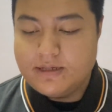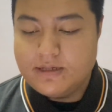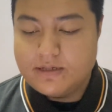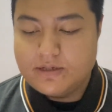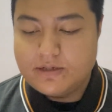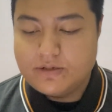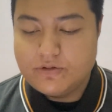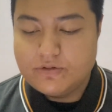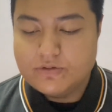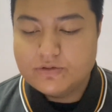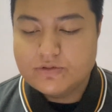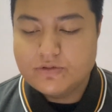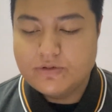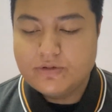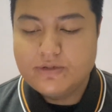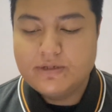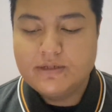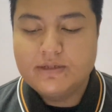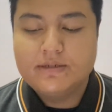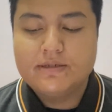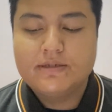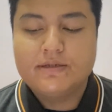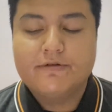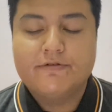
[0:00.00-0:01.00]

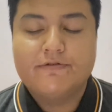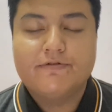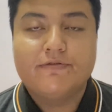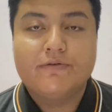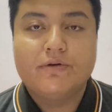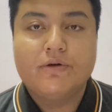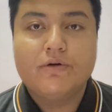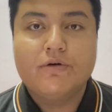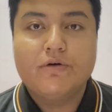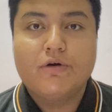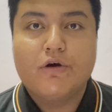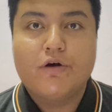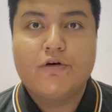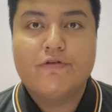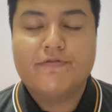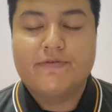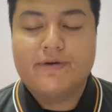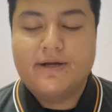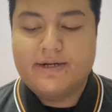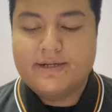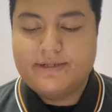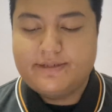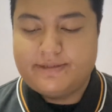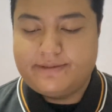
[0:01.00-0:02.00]
controlling the flow of
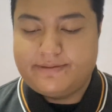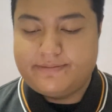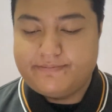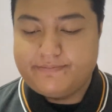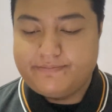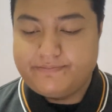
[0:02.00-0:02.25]
current.